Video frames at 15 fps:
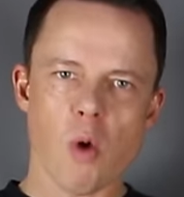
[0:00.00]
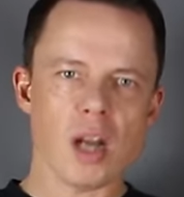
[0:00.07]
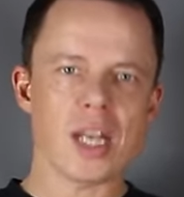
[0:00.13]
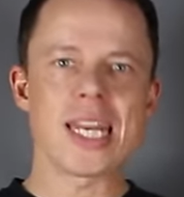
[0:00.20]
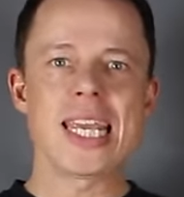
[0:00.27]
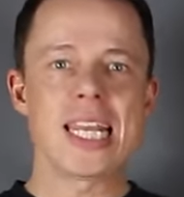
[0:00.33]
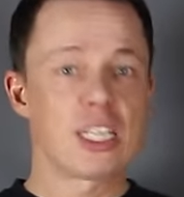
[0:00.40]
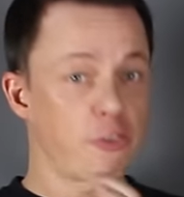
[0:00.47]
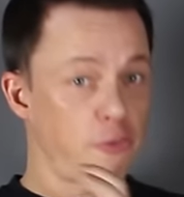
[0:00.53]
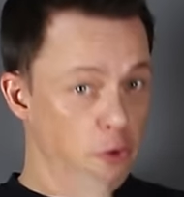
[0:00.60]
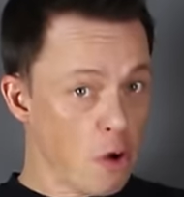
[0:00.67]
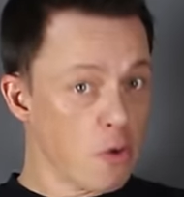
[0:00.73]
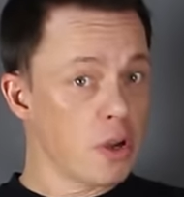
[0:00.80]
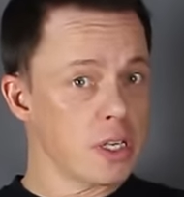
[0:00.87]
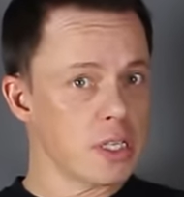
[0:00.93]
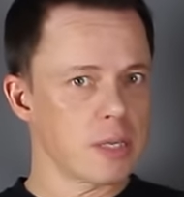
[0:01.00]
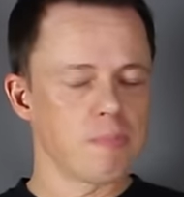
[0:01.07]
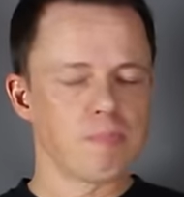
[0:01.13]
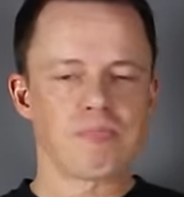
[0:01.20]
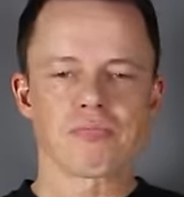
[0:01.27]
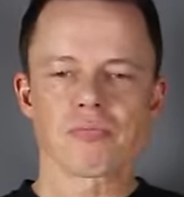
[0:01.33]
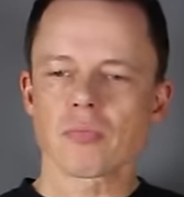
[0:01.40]
what needs focus,
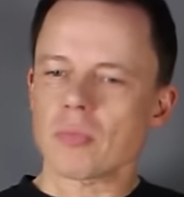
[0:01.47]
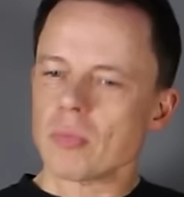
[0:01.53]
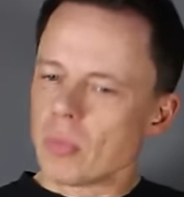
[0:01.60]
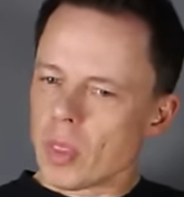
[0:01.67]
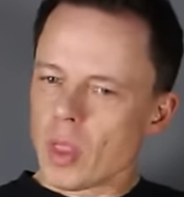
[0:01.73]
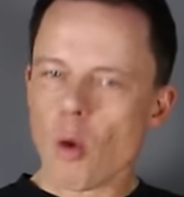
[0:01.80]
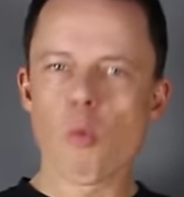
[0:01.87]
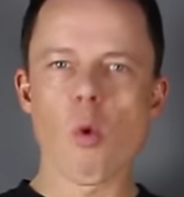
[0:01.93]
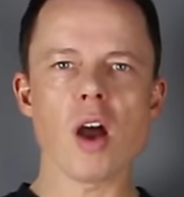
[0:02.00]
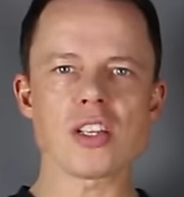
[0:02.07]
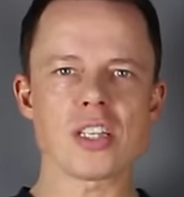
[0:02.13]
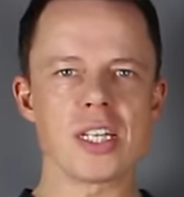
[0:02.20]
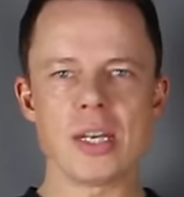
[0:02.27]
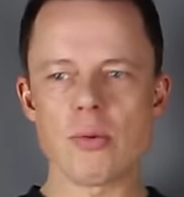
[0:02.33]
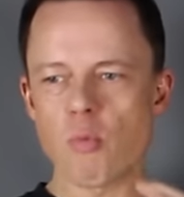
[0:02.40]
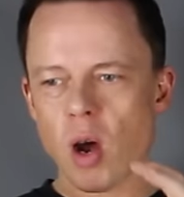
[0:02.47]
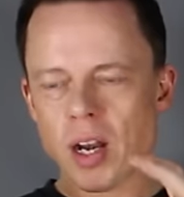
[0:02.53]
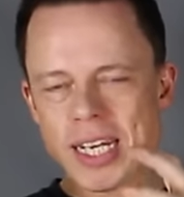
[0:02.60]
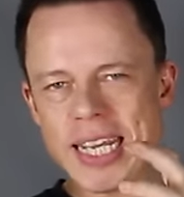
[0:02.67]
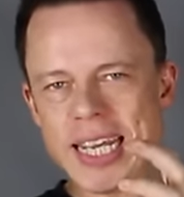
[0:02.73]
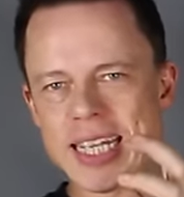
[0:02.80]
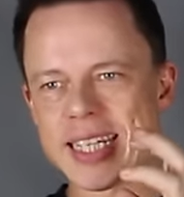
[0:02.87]

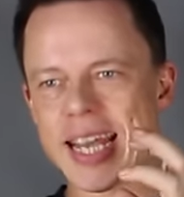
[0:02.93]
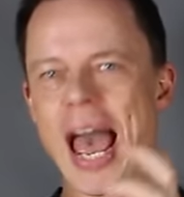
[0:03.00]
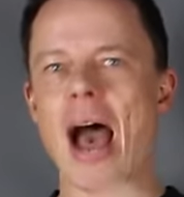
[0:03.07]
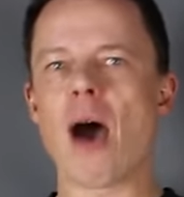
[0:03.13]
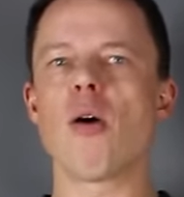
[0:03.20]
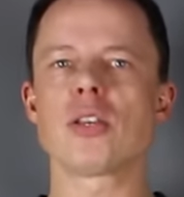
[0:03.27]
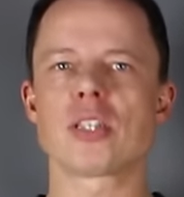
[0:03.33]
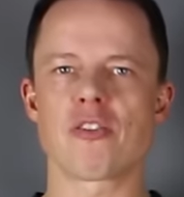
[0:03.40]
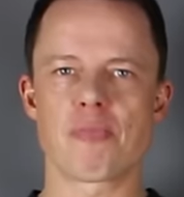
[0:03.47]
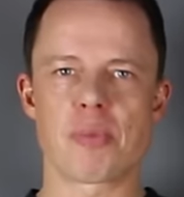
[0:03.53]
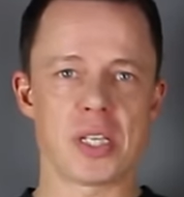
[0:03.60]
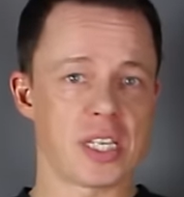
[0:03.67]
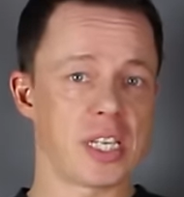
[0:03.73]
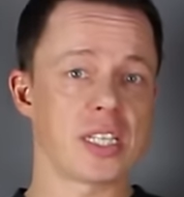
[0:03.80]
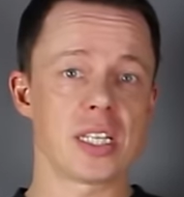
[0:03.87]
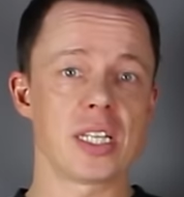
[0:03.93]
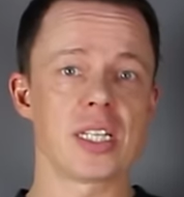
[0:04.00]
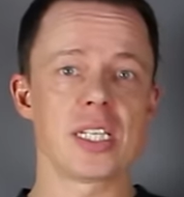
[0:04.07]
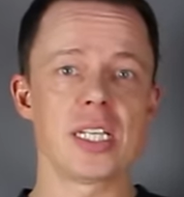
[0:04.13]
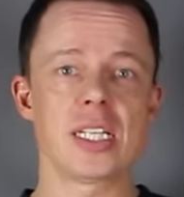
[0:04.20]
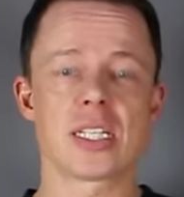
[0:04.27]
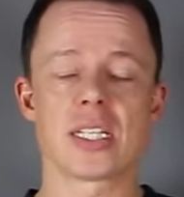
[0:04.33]
what needs hours of
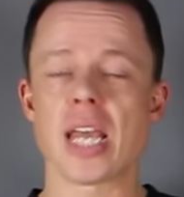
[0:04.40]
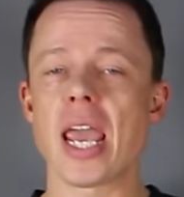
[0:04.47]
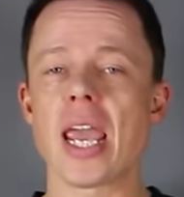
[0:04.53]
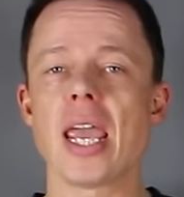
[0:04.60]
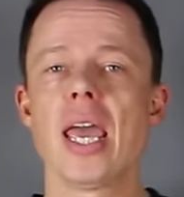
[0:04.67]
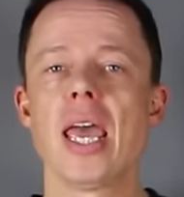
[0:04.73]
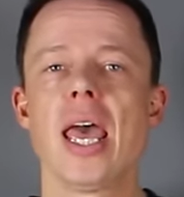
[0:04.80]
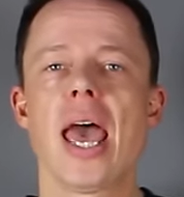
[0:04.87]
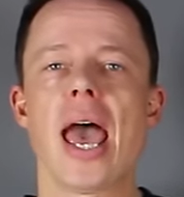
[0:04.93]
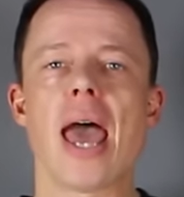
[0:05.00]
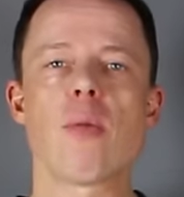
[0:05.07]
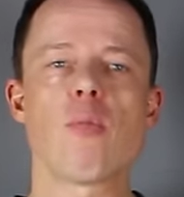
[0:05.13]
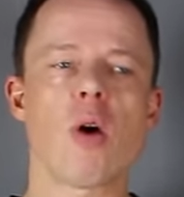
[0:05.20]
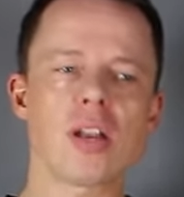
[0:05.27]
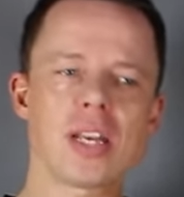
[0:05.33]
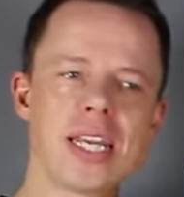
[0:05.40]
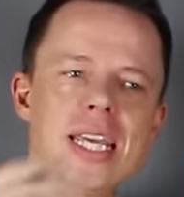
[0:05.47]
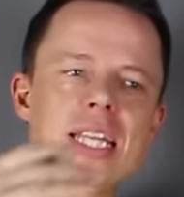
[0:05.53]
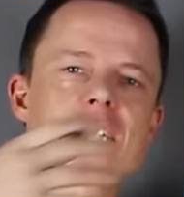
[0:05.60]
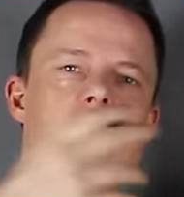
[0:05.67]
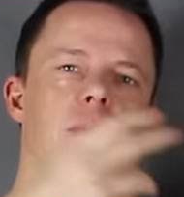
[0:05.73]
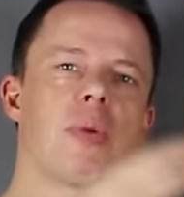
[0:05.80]
persistence each day, and what
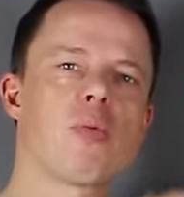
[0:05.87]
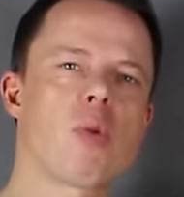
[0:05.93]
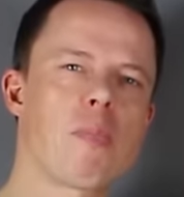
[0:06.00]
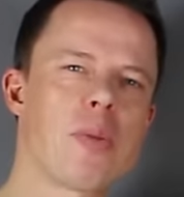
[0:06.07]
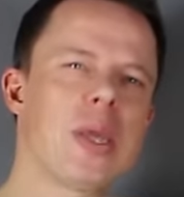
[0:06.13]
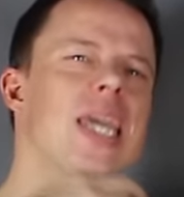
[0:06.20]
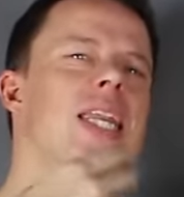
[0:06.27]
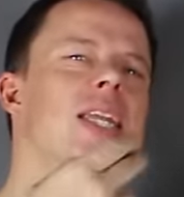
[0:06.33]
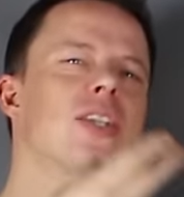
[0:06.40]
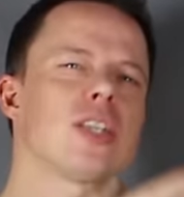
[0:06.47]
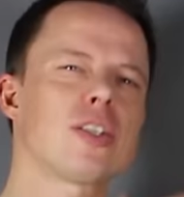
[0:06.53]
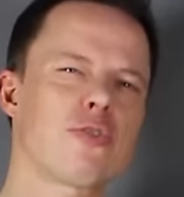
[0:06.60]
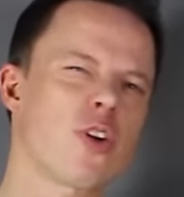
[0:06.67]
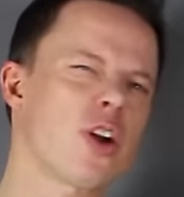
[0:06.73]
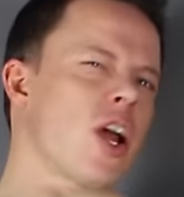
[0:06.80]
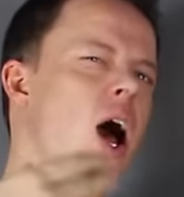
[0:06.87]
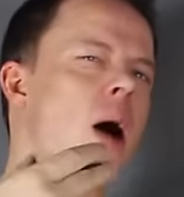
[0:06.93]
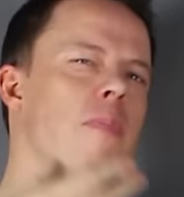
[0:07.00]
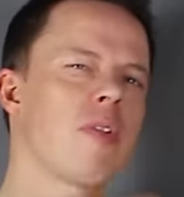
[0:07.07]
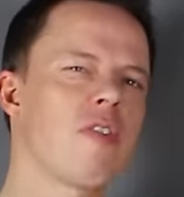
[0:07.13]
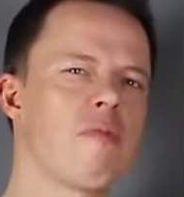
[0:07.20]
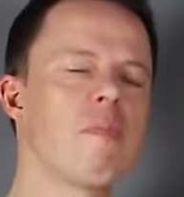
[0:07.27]
needs to be repeated just for a
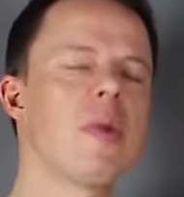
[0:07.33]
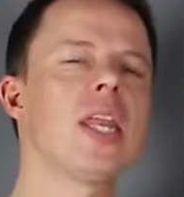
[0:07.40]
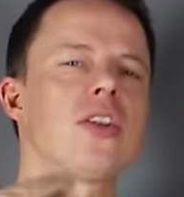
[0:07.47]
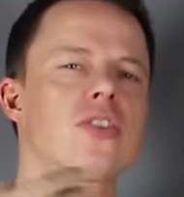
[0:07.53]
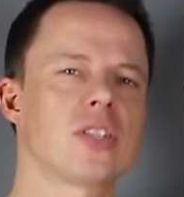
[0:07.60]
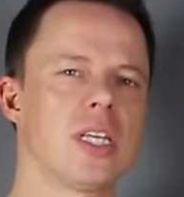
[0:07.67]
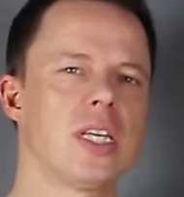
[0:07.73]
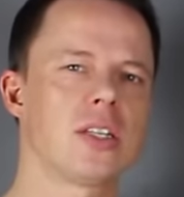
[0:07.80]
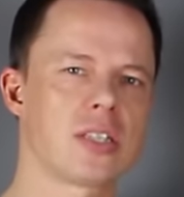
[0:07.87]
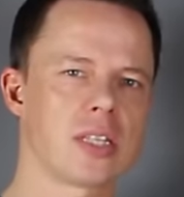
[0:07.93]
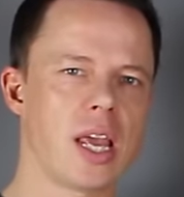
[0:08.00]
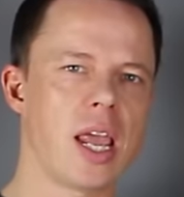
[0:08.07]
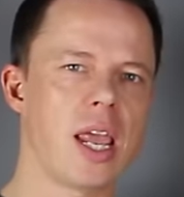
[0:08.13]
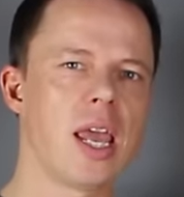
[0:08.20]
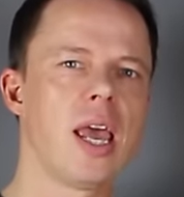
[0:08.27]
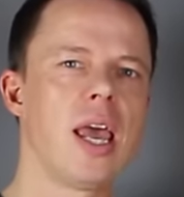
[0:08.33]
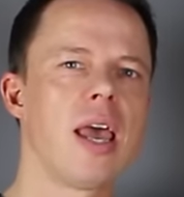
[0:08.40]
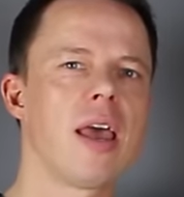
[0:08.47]
couple of minutes each day.